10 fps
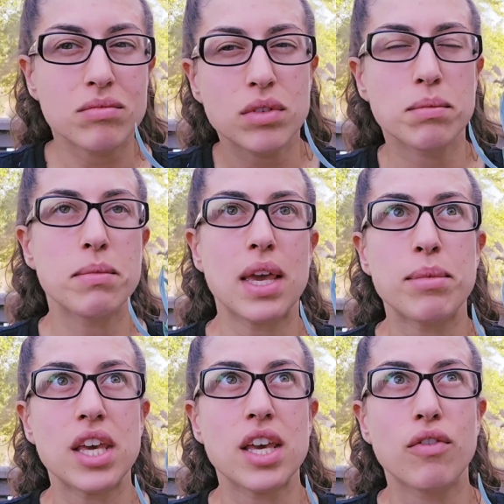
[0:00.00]

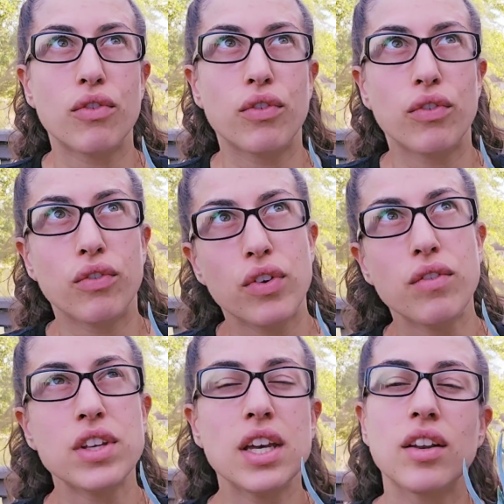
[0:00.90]
maybe
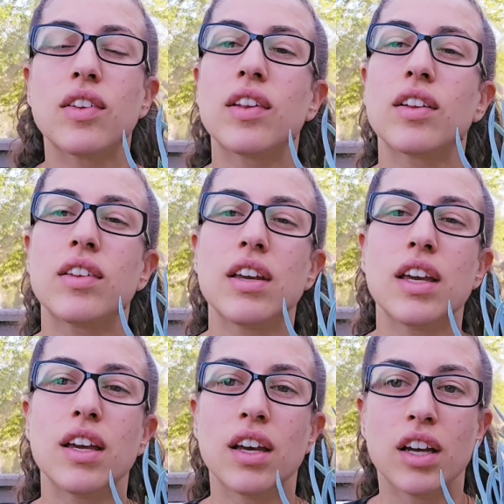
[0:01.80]
50 to
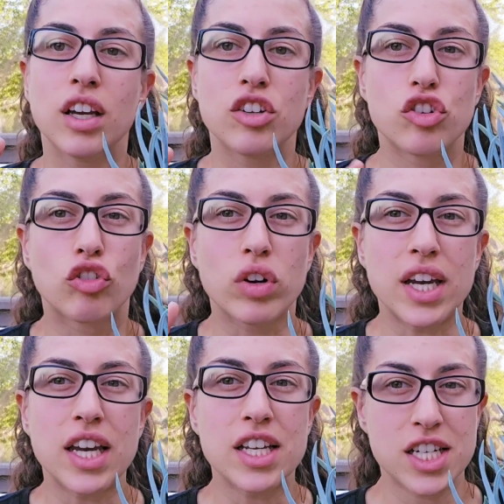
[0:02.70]
60
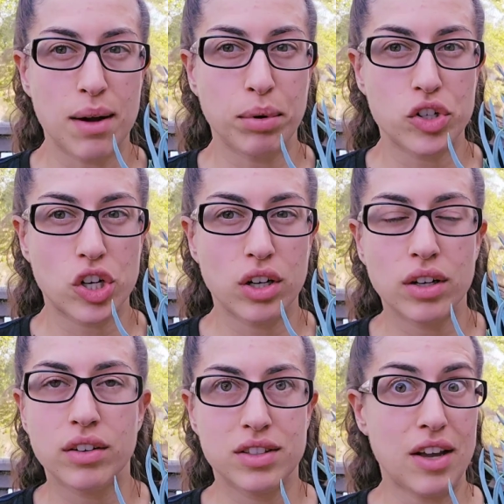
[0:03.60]
degree temperature.
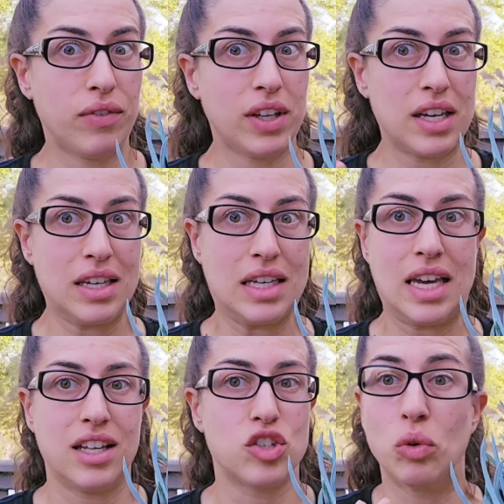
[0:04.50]
Definitely,
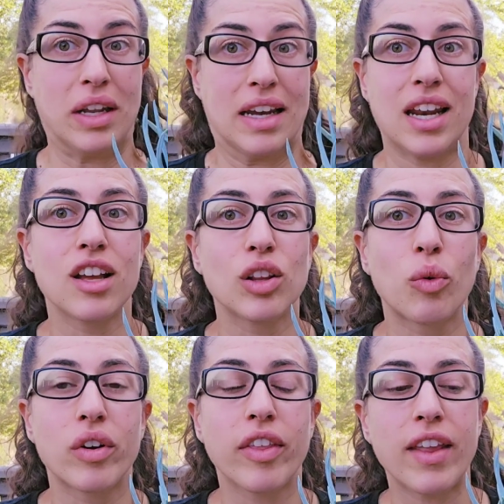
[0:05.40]
yeah, don't let it get any
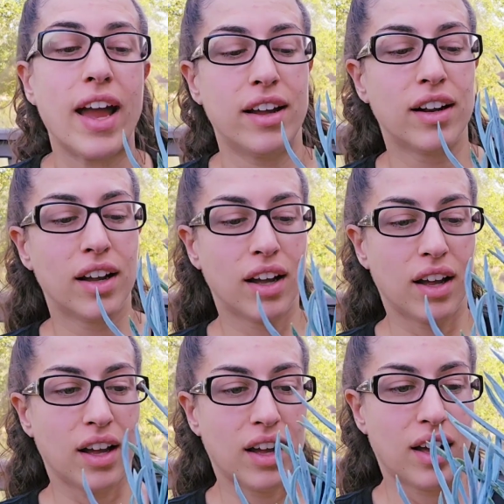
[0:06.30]
lower than that.
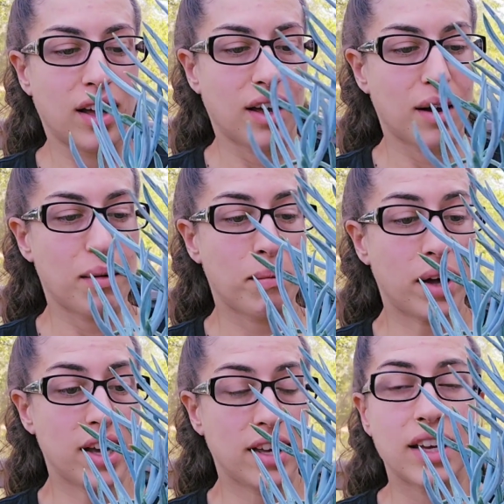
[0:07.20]

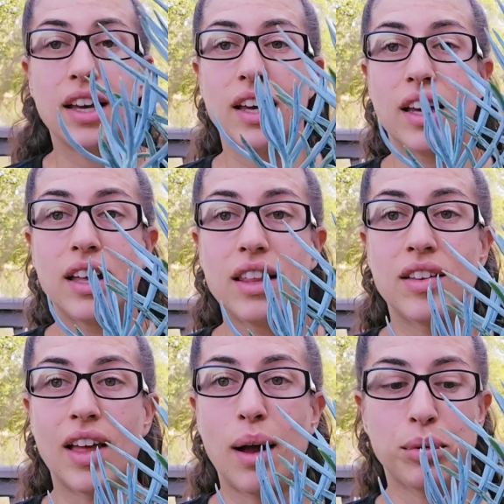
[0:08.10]
But
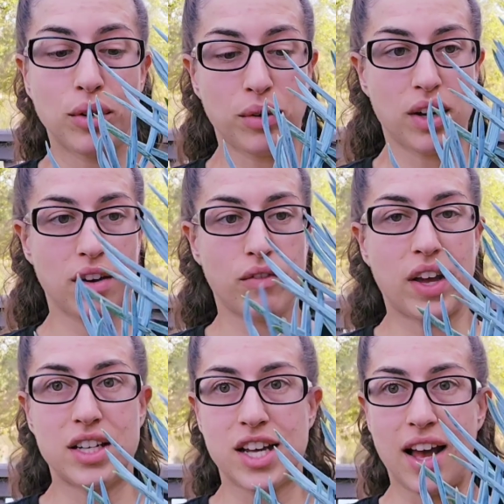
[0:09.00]
it's absolutely
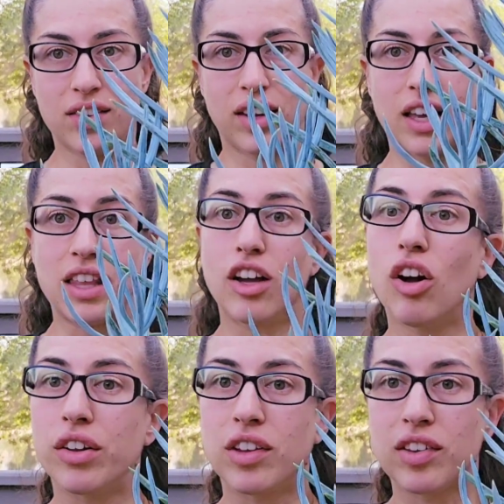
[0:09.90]
fantastic, and they
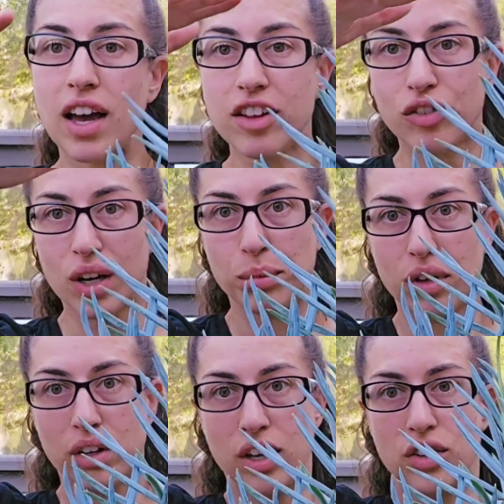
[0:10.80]
call it the
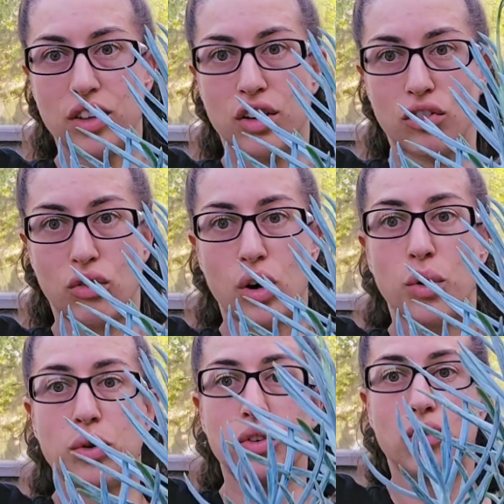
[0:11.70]
skyscraper because it
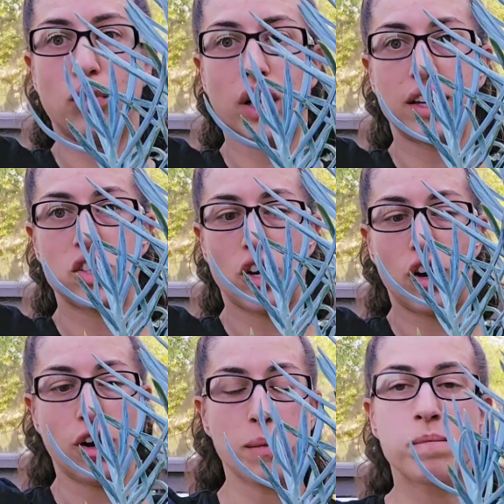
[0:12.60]
grows really tall.